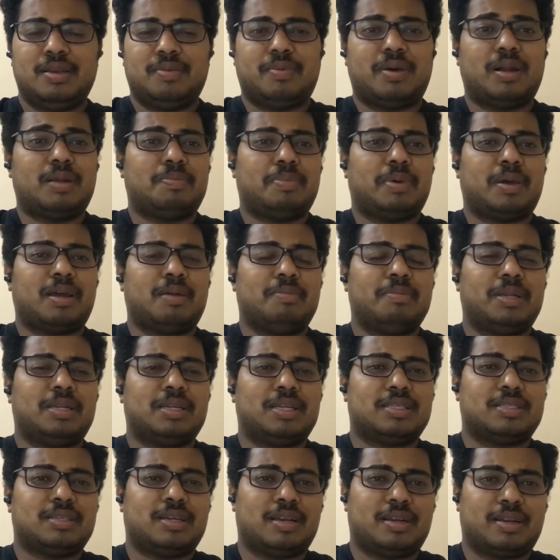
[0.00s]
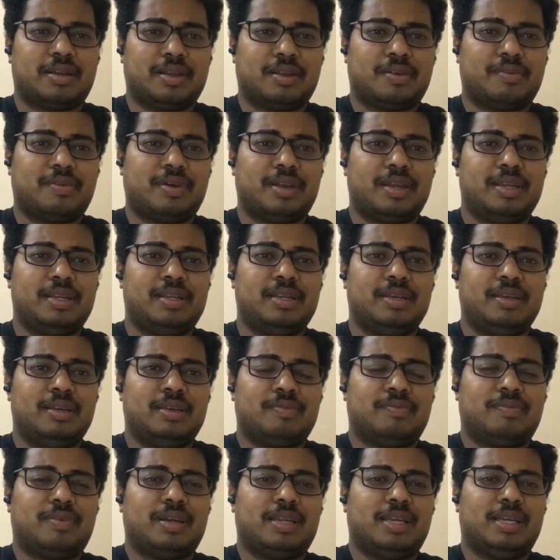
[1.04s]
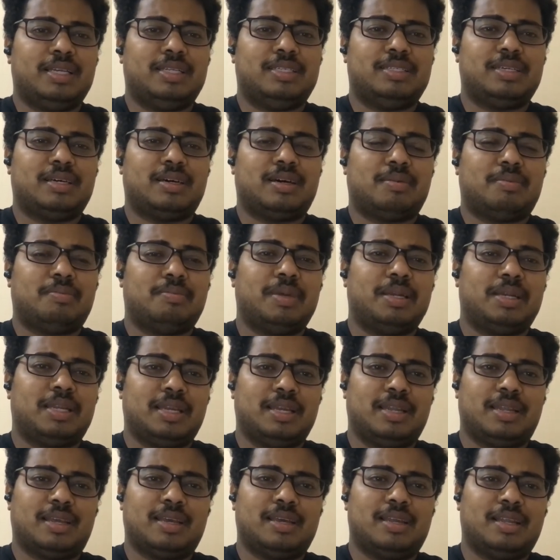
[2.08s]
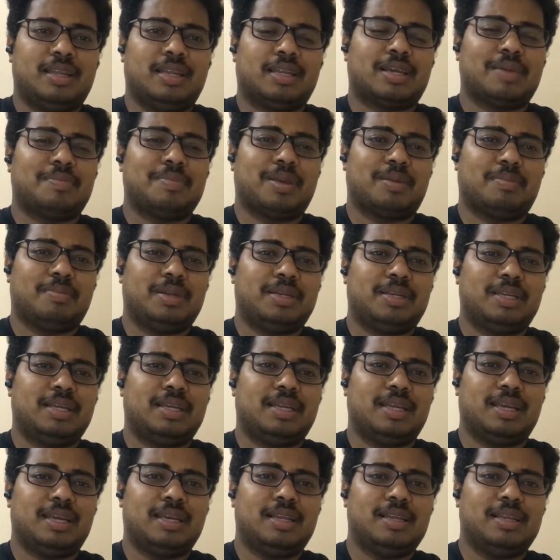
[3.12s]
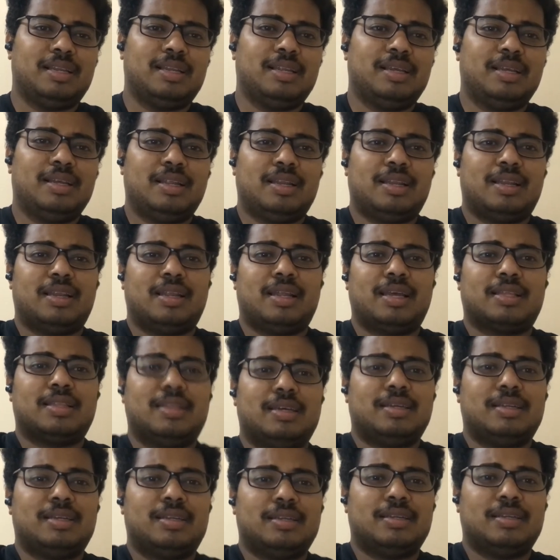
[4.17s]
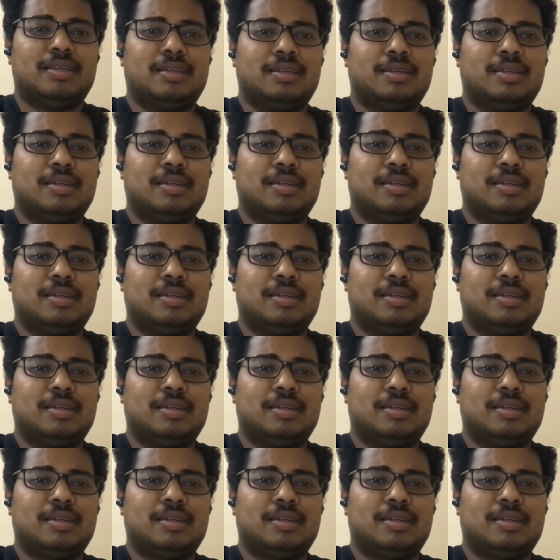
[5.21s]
what parameters are required for each material, incoming material, like that.